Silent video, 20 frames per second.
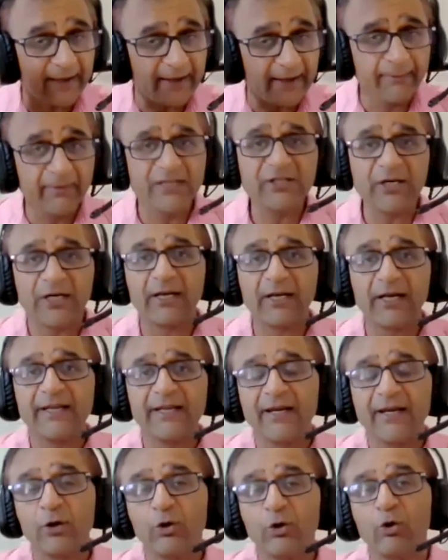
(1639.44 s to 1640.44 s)

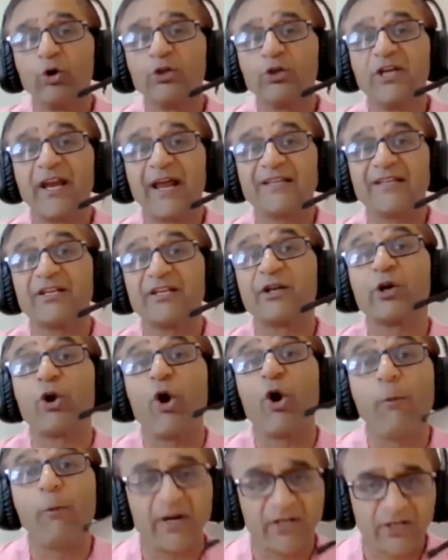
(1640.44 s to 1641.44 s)
immediately, go there as a
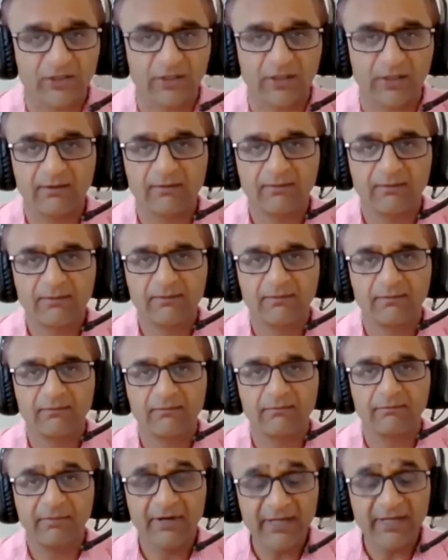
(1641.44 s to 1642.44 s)
raw person.
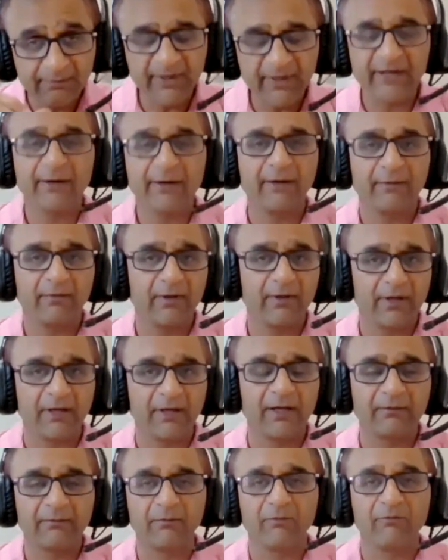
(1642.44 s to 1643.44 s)
Please be
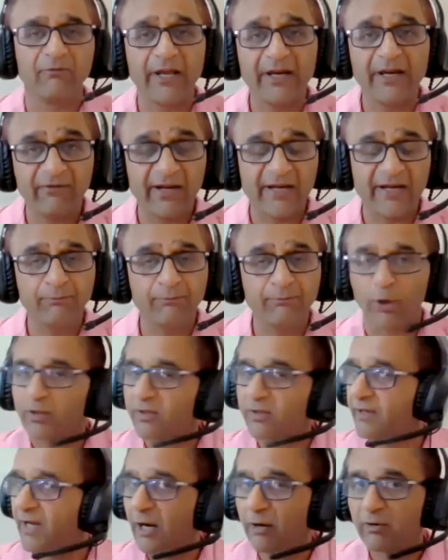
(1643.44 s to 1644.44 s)
very, very
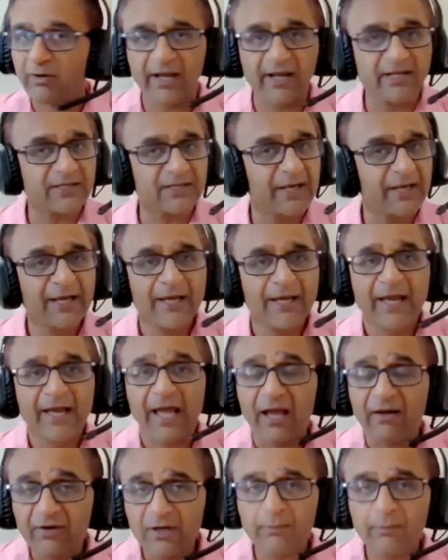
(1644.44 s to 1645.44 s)
important. Nowadays,
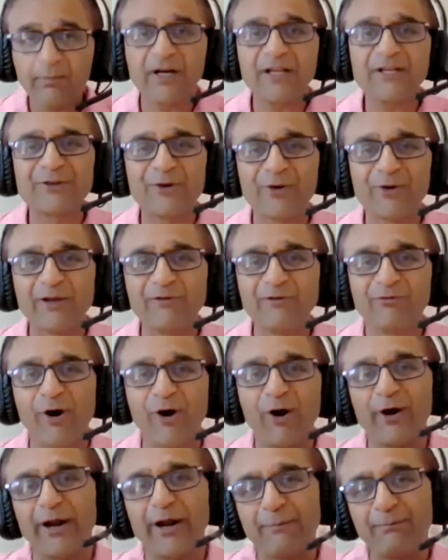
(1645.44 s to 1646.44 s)
everybody is looking
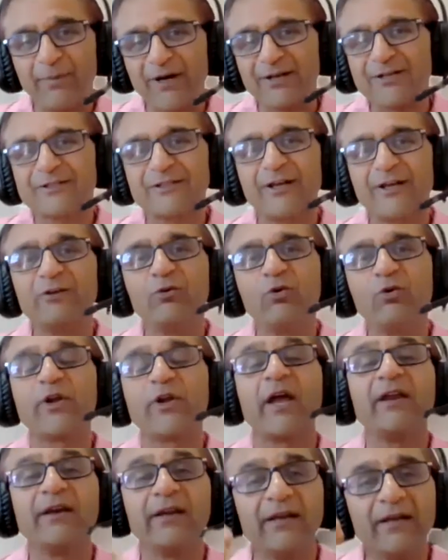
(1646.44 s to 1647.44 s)
for a person who
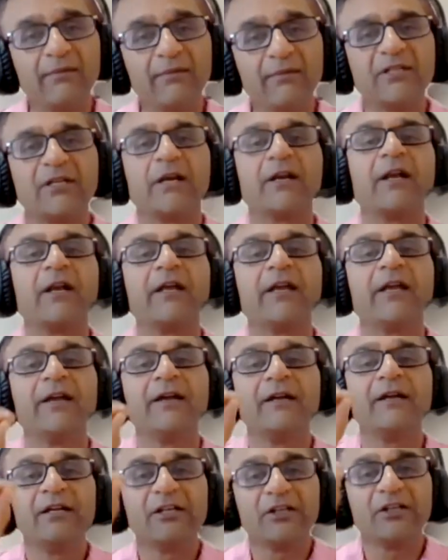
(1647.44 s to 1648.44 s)
can immediately
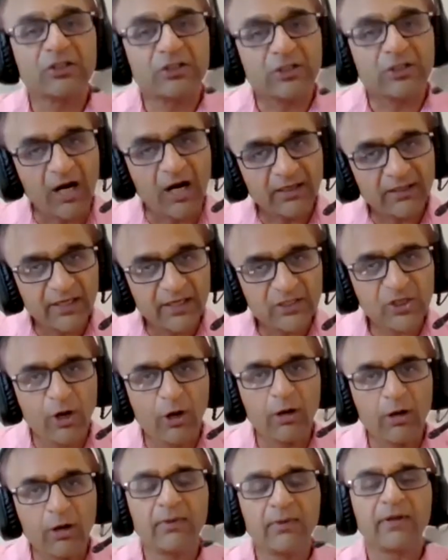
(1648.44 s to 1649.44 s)
start the
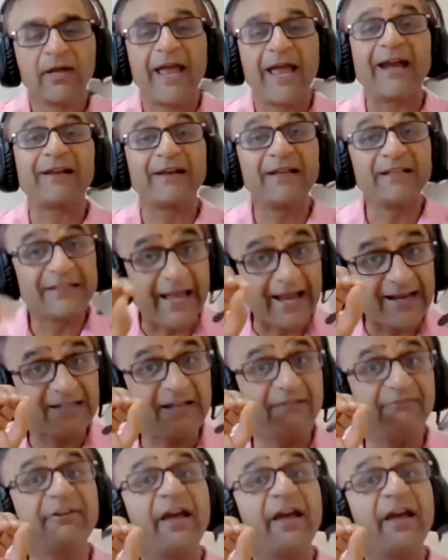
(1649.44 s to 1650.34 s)
job, at least has a